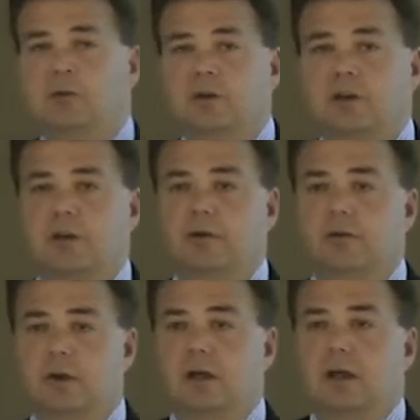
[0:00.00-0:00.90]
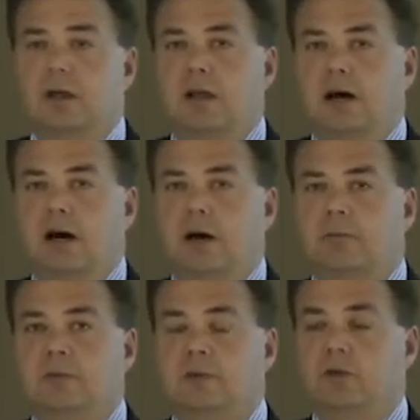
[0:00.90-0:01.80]
over to you,
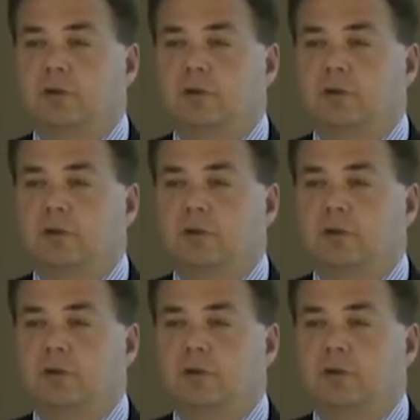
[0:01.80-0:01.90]
you